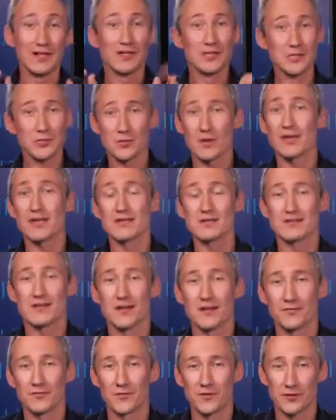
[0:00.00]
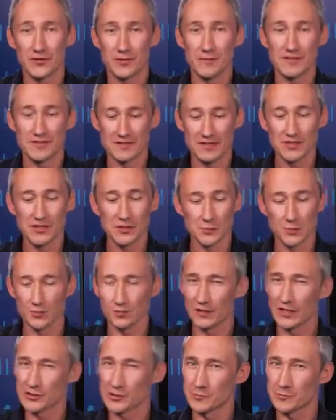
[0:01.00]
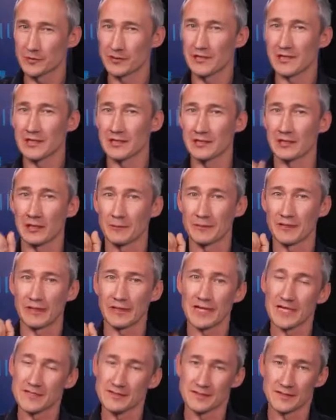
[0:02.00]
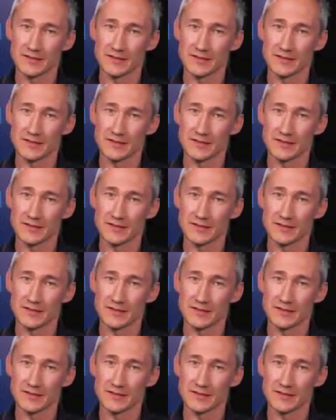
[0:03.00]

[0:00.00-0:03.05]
Try it yourself. The documentation will flash up a link a little bit later.